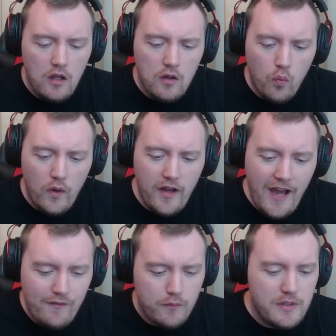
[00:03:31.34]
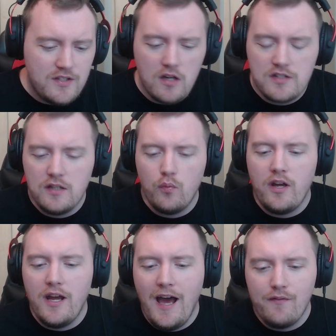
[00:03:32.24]
when I haven't been toxic, when
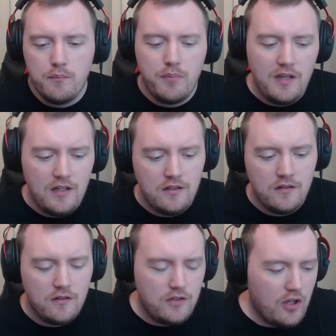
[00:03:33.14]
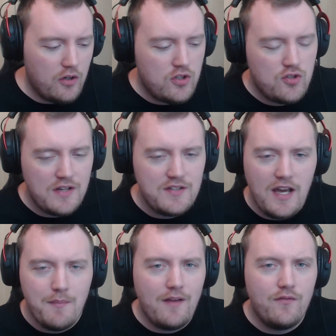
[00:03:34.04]
I haven't been, you know, stressed out
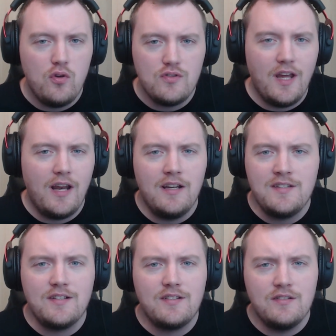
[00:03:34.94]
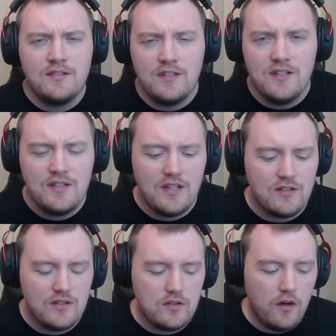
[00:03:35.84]
about views and analytics and statistics
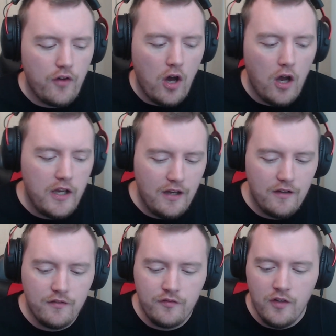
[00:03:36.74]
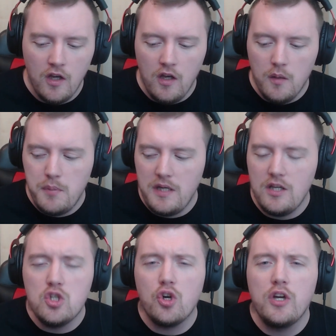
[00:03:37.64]
and stuff, I have been
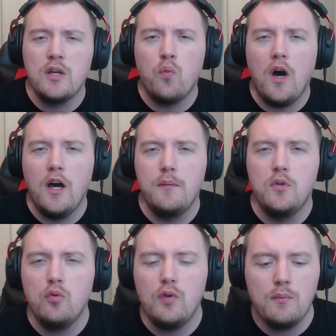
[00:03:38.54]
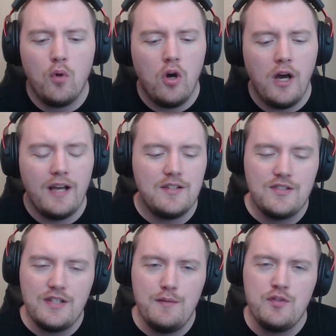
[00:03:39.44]
enjoying what I'm doing more, and it
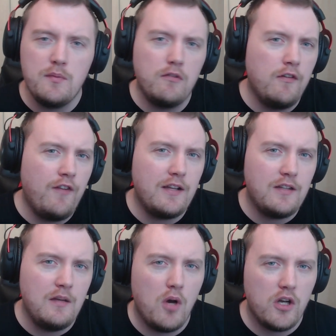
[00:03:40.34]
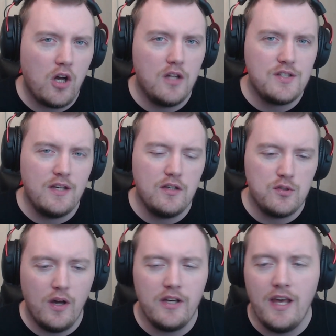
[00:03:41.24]
seems to be reflecting in my content as
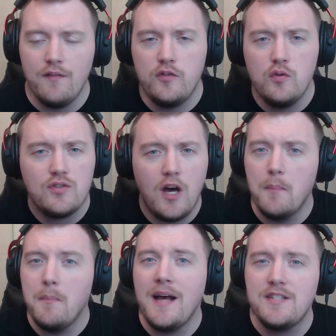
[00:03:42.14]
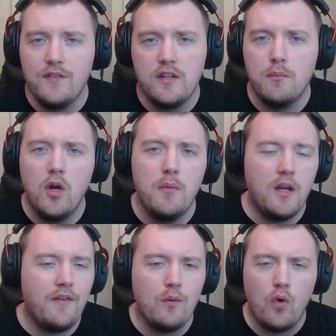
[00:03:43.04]
well. Yeah, views aren't massive at the moment.
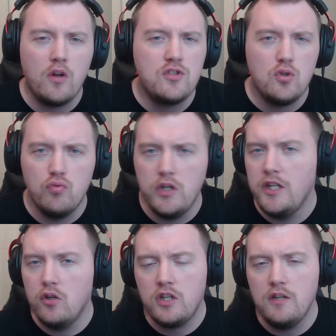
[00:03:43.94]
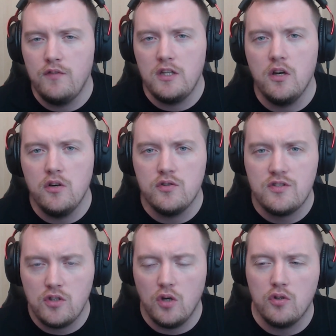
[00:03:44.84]
I've had one or two really lucky
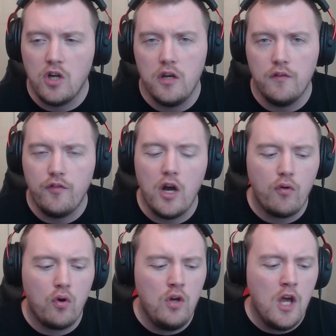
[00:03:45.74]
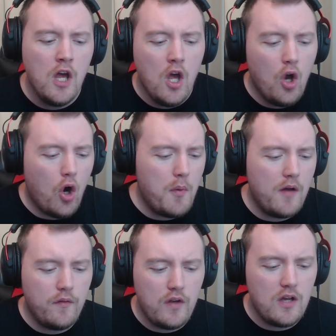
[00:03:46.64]
videos go kind of viral. All my
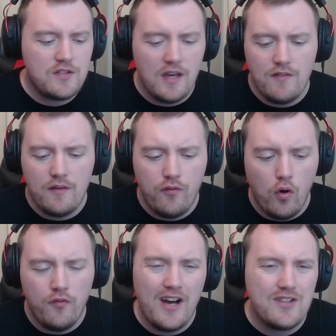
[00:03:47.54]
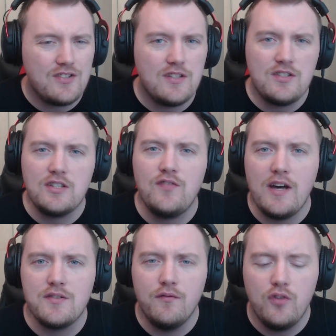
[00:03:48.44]
other videos getting around 4,000 to
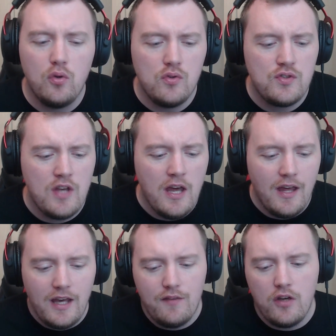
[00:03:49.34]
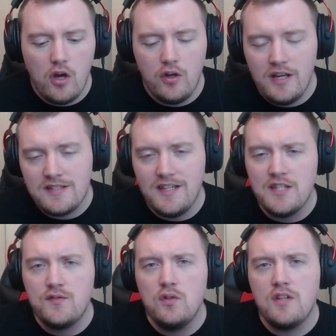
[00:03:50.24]
6,000 views. Even though it's
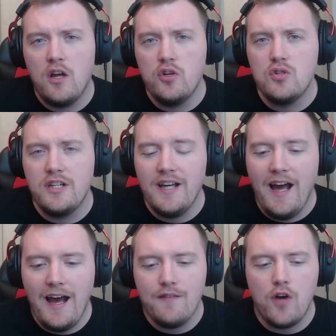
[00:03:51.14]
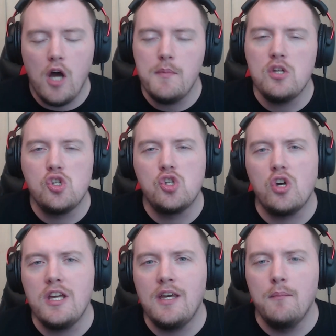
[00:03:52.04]
less views than I usually have, I'm
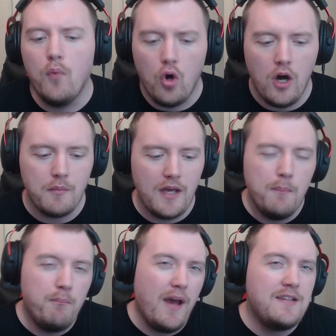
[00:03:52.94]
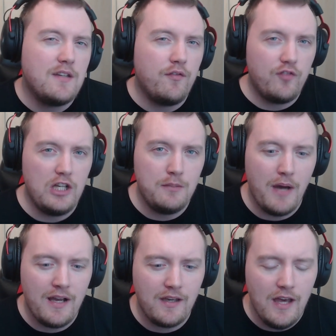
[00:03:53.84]
enjoying it more. I'm getting better
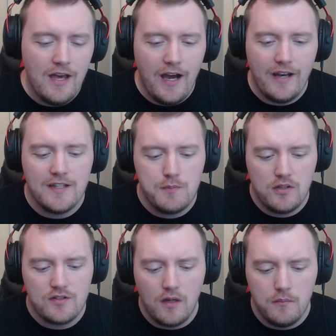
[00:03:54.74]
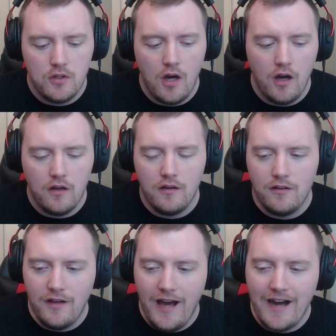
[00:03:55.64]
feedback, and that's because I'm not
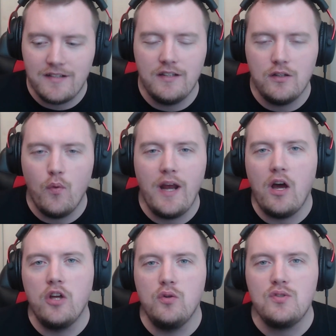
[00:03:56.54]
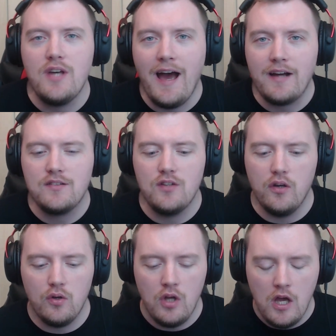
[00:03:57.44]
acting the way that I used to act.
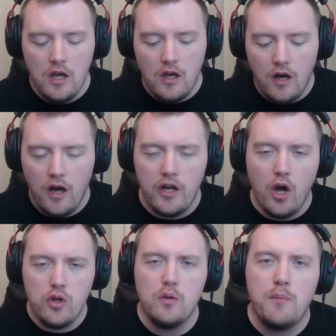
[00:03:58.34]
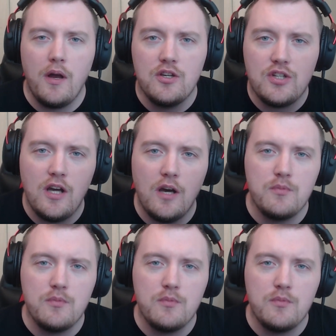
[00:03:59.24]
So I owe you an apology. I'm